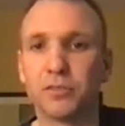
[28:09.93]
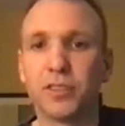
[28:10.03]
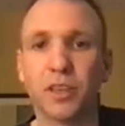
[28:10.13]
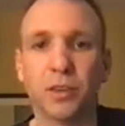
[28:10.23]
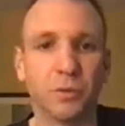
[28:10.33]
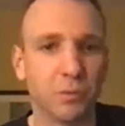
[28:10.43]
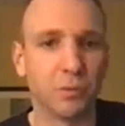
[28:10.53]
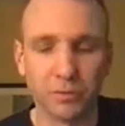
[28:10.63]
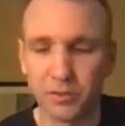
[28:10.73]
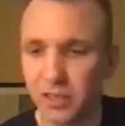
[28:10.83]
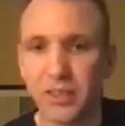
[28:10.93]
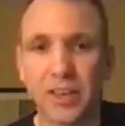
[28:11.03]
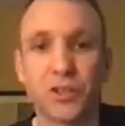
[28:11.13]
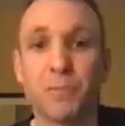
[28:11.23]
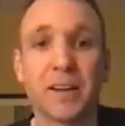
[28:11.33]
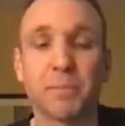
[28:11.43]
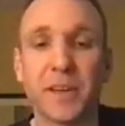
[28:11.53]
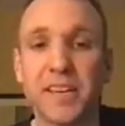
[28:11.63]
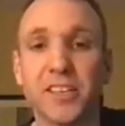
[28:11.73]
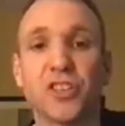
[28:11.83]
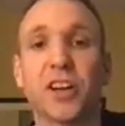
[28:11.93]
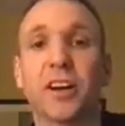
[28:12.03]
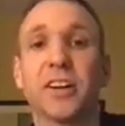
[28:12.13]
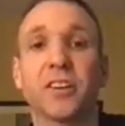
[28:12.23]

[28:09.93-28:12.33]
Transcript: you know something that you might be sharing,